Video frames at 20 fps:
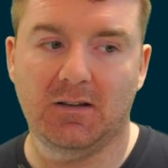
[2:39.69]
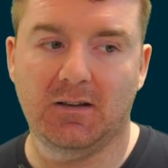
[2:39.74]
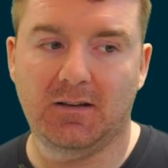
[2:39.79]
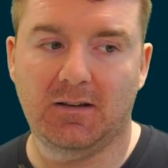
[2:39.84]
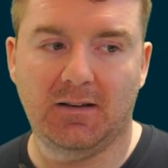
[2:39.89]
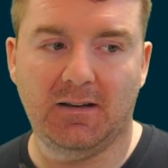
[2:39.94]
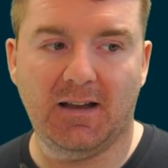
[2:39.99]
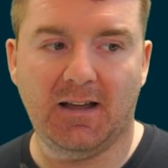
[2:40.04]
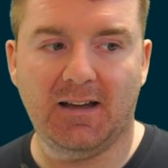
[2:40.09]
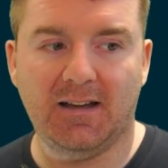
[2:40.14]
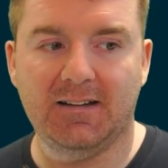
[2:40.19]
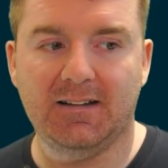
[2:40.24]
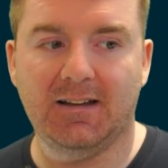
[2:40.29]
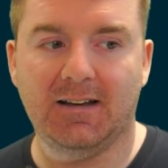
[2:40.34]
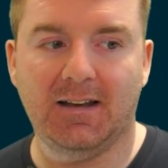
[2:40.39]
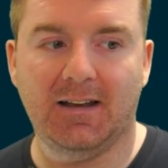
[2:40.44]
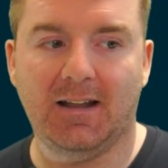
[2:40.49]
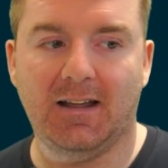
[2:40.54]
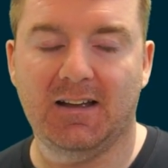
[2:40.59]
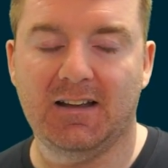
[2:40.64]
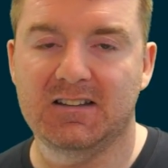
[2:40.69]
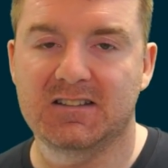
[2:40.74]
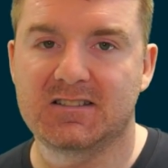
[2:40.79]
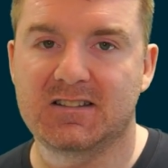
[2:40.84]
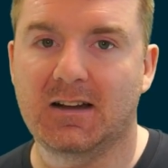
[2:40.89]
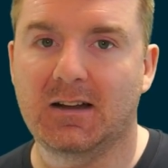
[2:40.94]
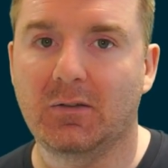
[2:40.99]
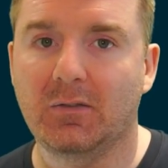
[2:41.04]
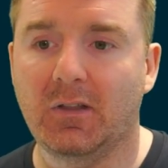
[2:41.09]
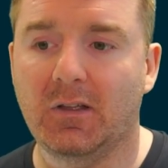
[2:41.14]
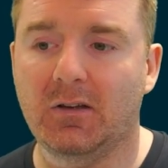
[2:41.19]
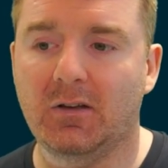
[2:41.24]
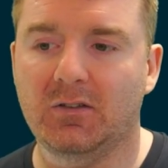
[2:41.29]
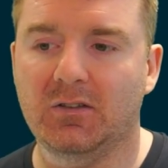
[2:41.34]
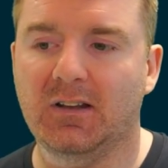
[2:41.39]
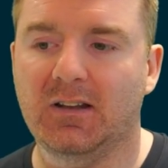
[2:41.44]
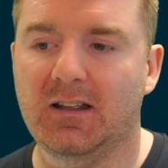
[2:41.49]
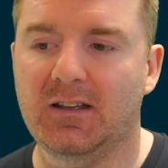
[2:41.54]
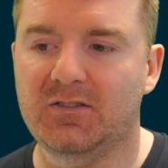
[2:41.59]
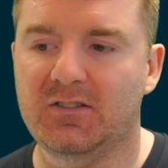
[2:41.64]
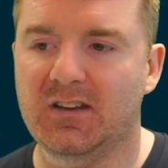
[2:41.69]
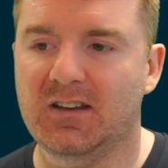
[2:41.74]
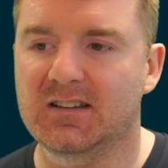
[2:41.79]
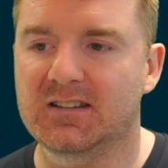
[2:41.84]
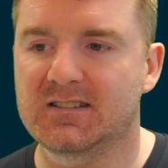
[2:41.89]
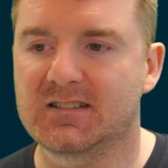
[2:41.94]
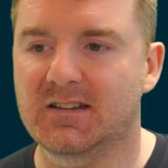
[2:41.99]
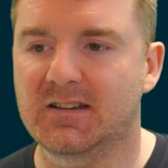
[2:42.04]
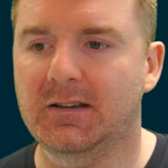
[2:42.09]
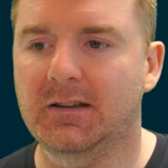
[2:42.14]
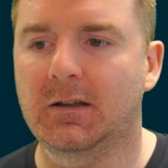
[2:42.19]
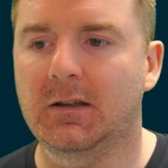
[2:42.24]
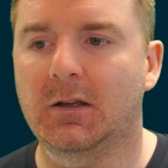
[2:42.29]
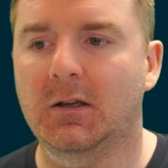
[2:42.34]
nine lines down there on the left, you can see.